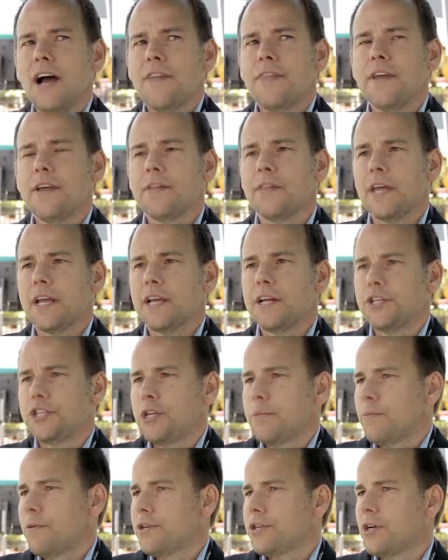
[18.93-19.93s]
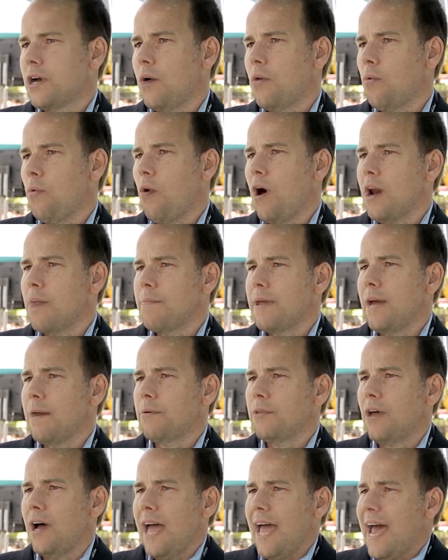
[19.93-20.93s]
I think that consumers want to be
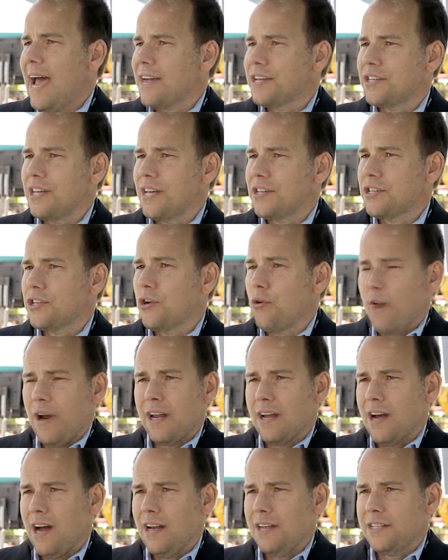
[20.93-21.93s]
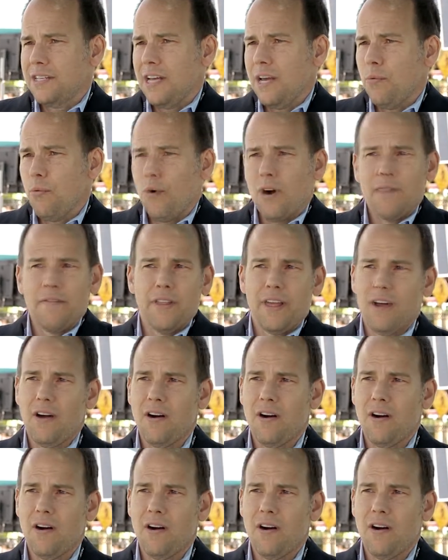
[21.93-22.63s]
able to access great content wherever they